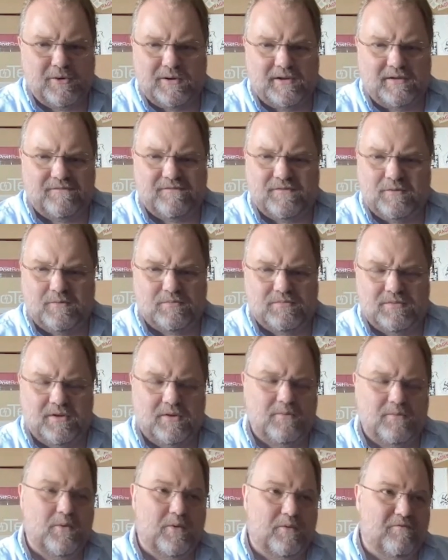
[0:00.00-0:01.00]
And if you
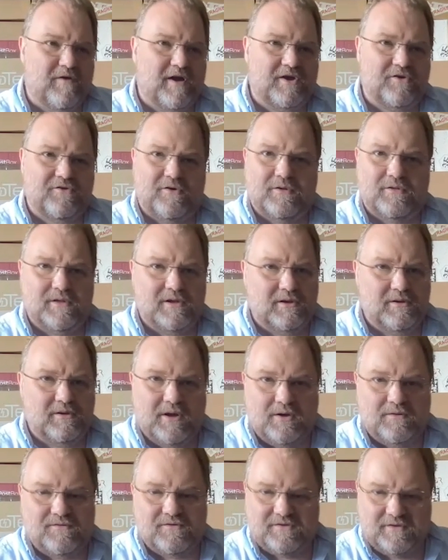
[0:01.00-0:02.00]
don't want retro, then you
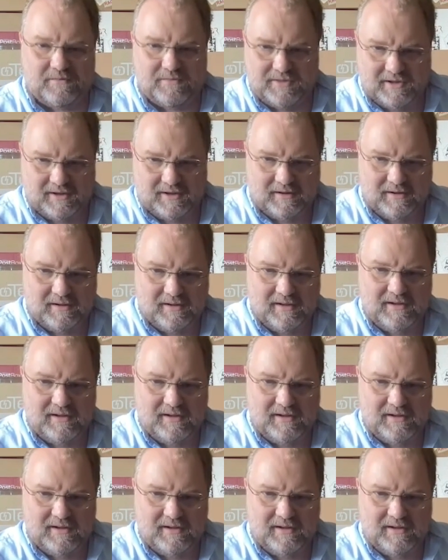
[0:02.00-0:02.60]
go for something